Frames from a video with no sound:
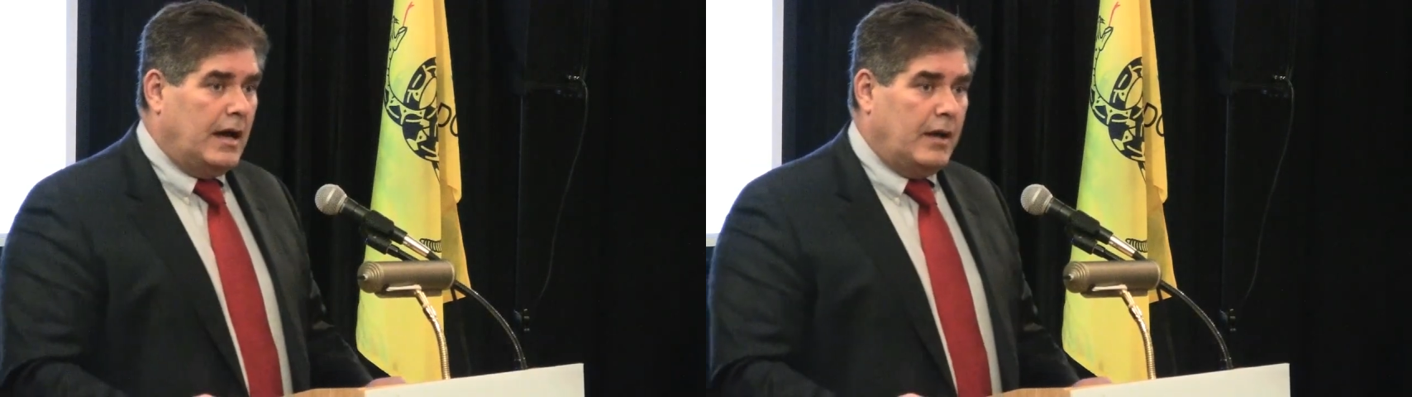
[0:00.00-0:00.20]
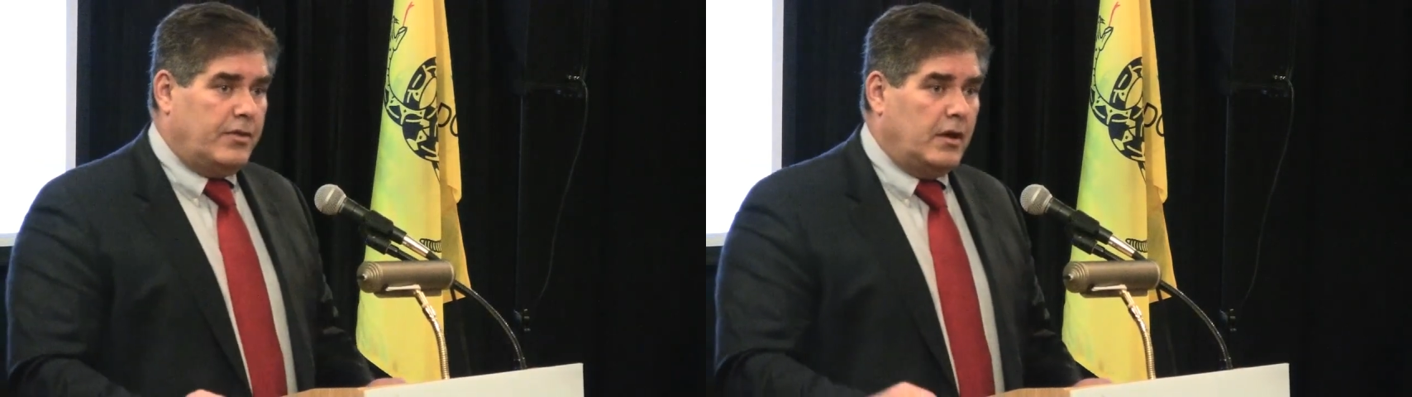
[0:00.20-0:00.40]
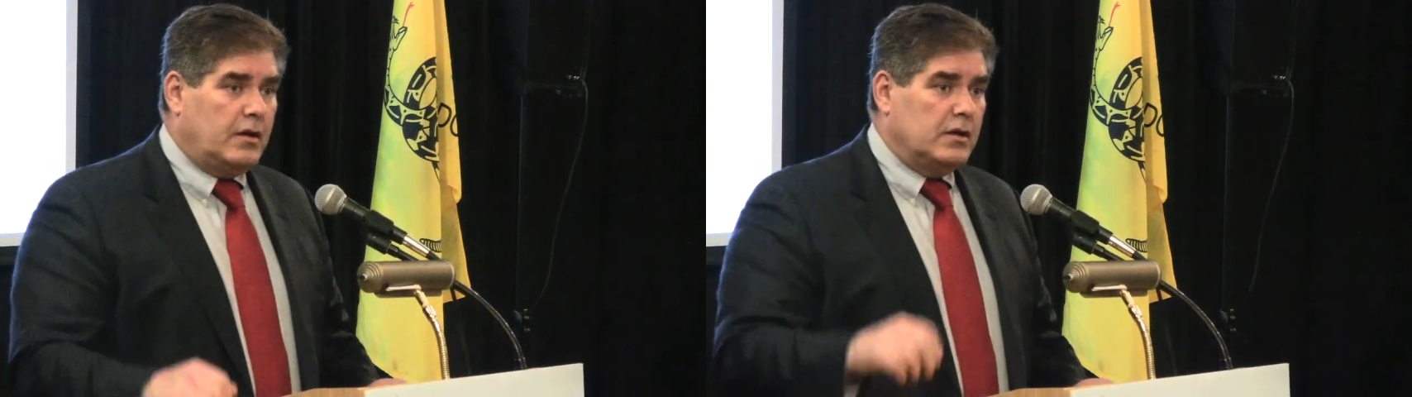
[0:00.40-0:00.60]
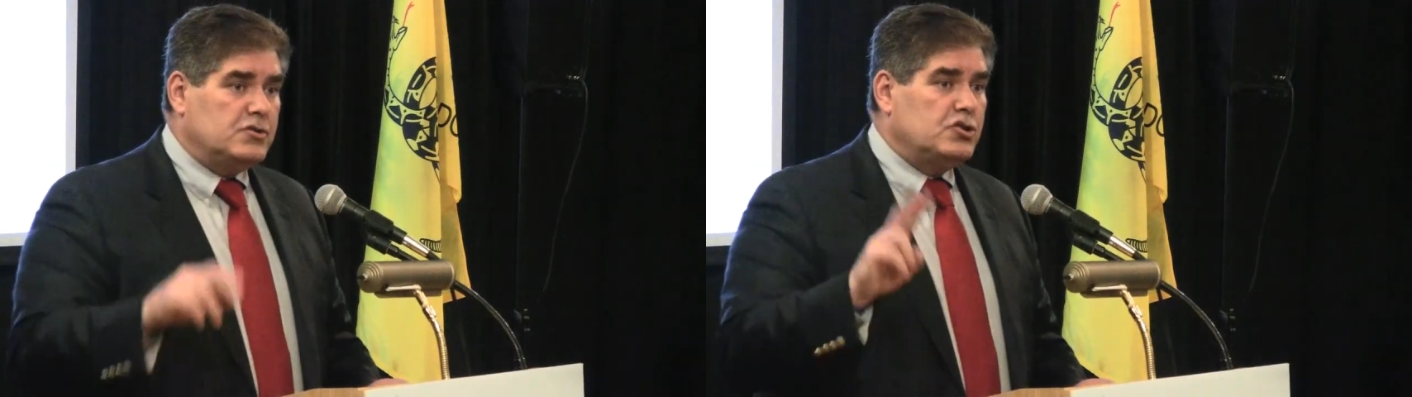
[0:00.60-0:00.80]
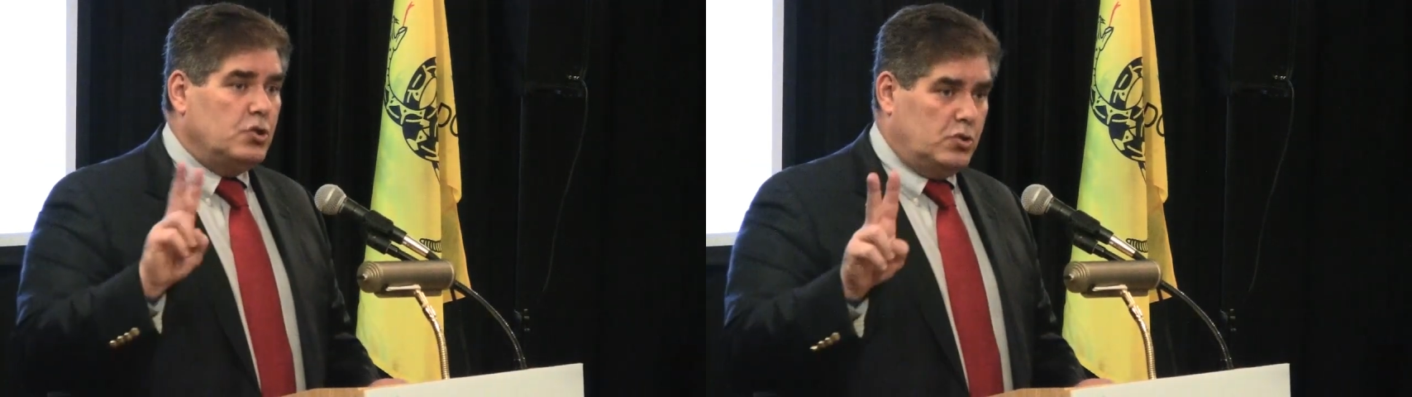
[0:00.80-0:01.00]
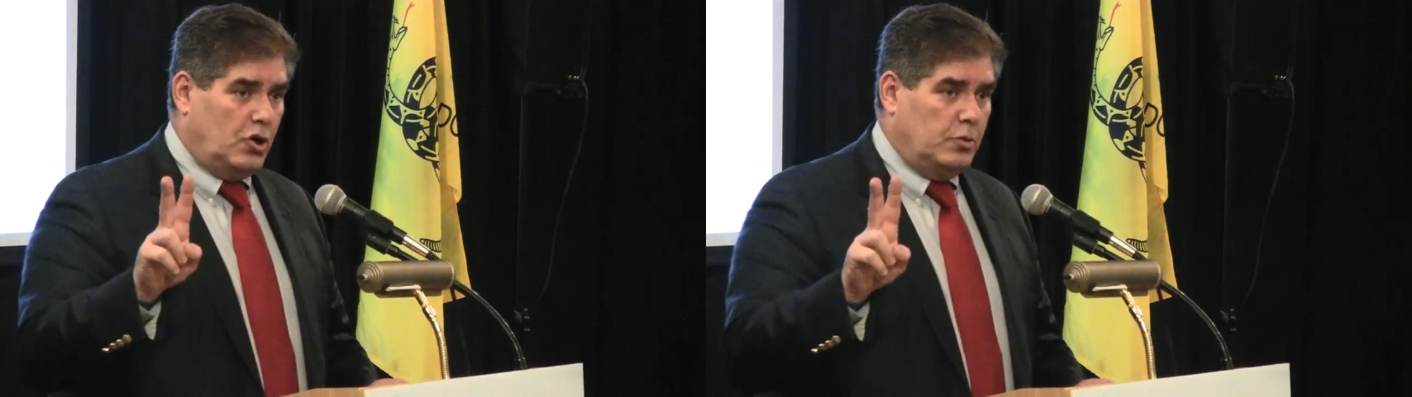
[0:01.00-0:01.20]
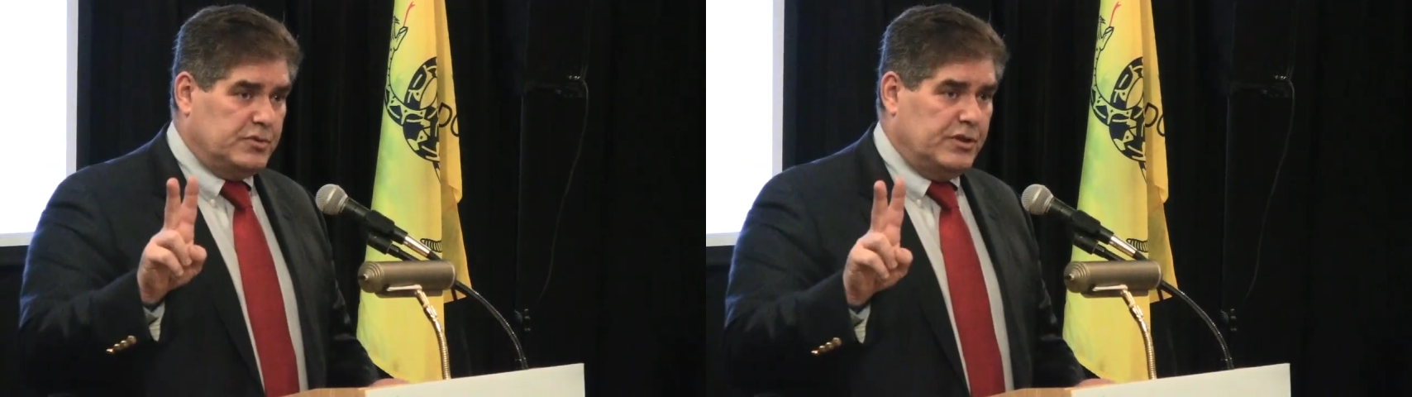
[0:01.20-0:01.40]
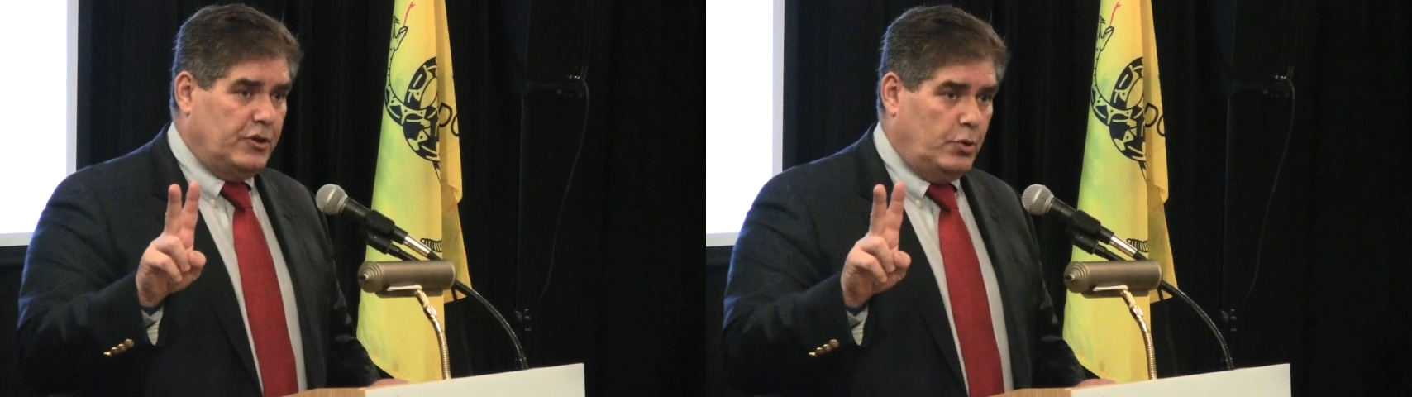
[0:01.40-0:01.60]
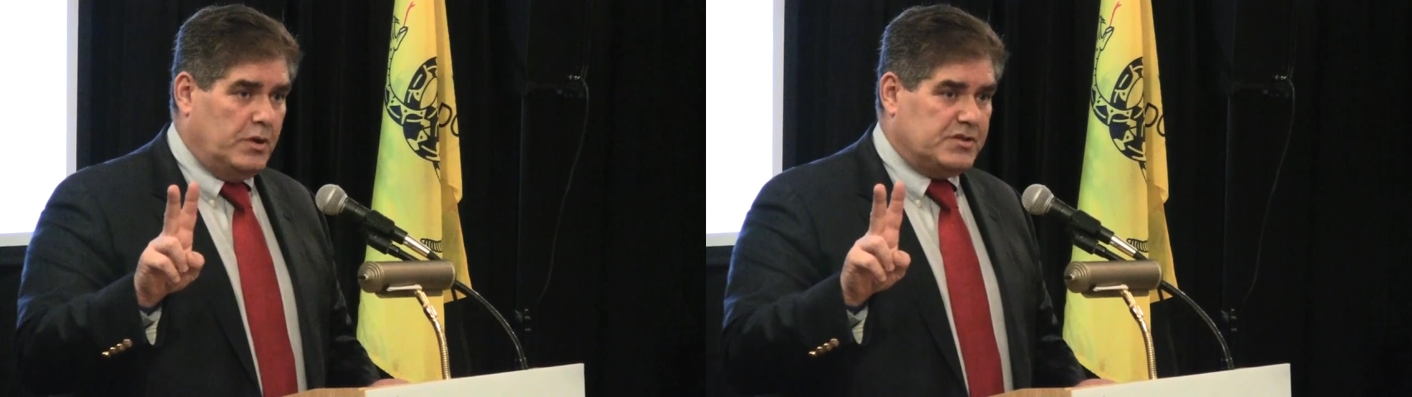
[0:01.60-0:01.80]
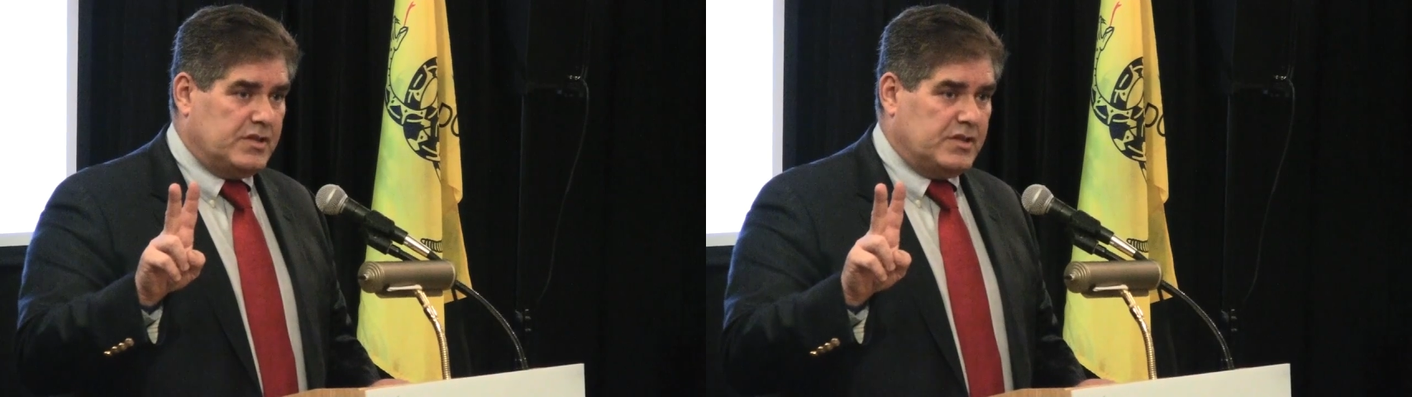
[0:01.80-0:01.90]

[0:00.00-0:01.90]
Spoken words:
I think it's 2 terms in the U.S.